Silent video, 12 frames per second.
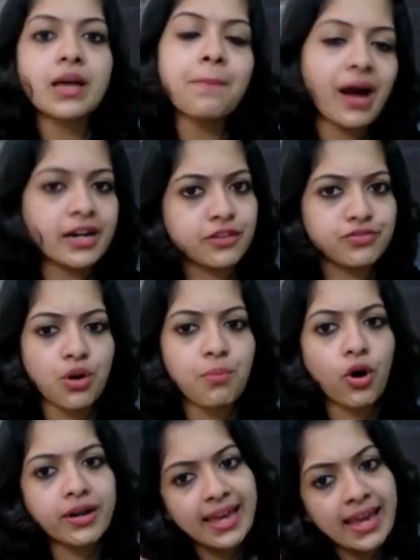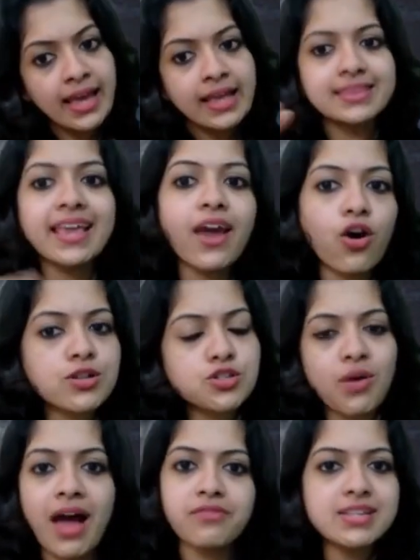part of your body, they also
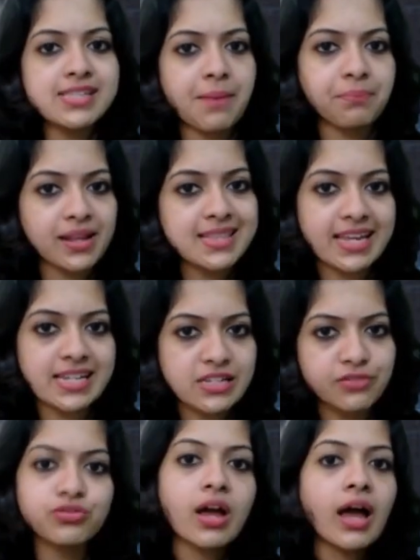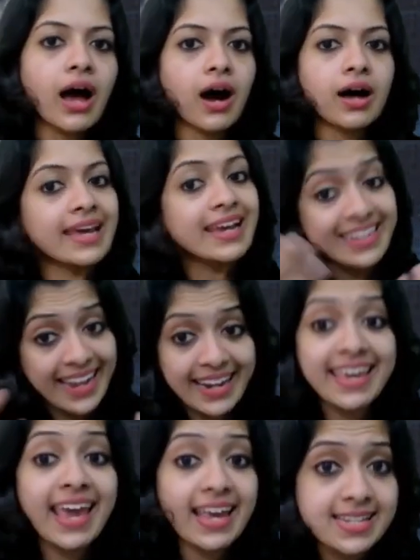have a separate set of, like a
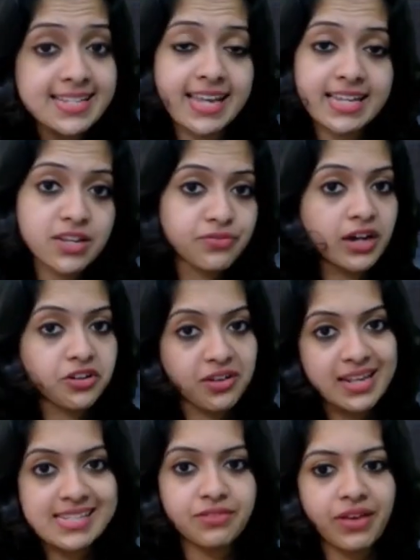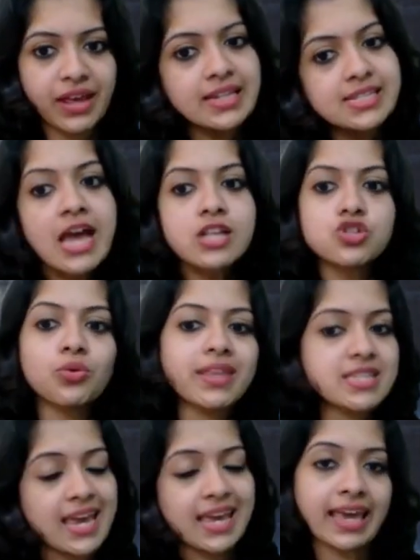dedicated set of arteries and veins to
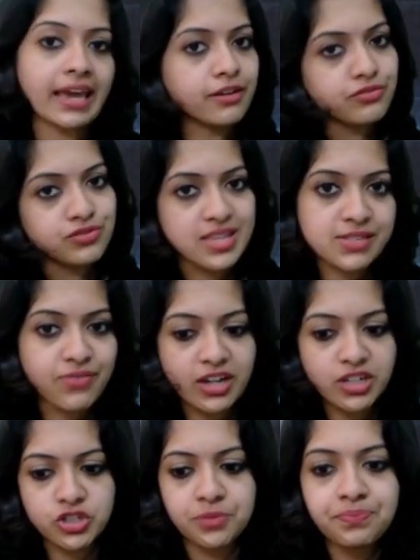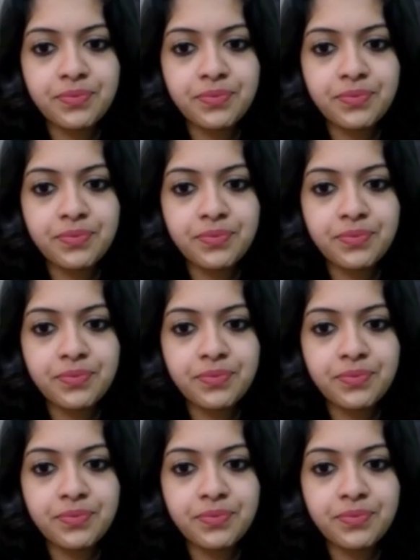take care of this function.